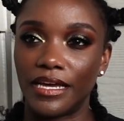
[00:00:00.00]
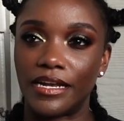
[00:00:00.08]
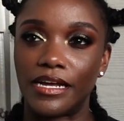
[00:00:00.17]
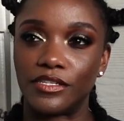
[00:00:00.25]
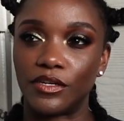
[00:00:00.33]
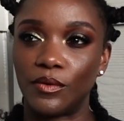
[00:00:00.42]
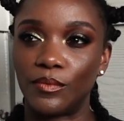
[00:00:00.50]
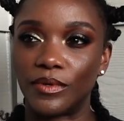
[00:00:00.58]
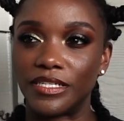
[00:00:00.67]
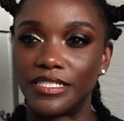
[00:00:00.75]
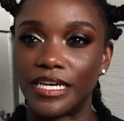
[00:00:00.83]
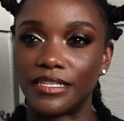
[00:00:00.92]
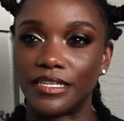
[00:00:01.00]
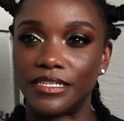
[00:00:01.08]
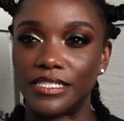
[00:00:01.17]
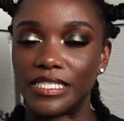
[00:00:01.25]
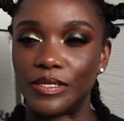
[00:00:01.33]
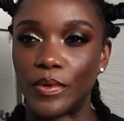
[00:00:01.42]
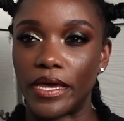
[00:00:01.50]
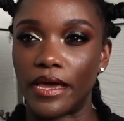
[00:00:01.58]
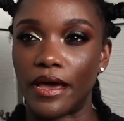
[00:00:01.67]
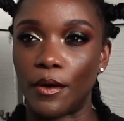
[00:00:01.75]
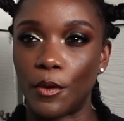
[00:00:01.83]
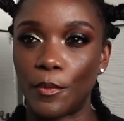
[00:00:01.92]
and I don't want to take the easy way
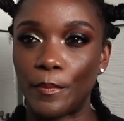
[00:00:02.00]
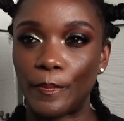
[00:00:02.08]
out.